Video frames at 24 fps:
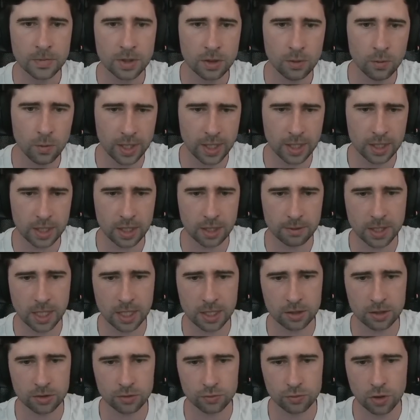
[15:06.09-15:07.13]
We end up
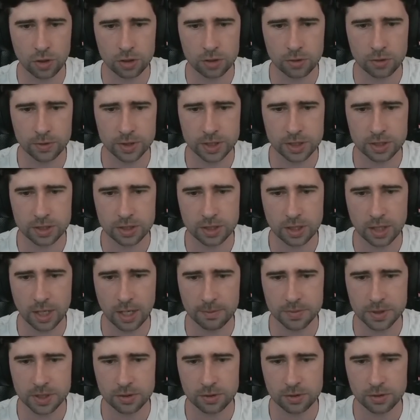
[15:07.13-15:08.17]
getting the Rock, which is
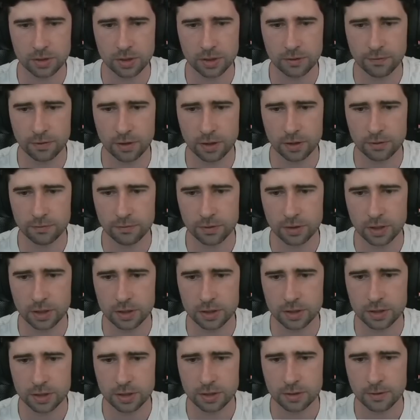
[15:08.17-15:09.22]
absolutely fine for
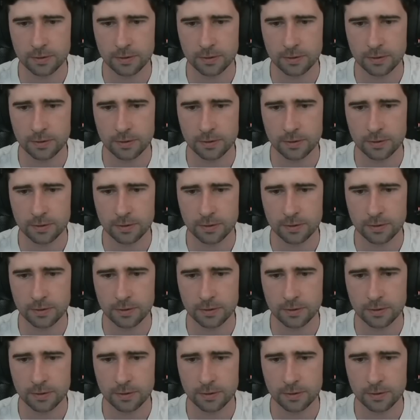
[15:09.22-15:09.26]
us.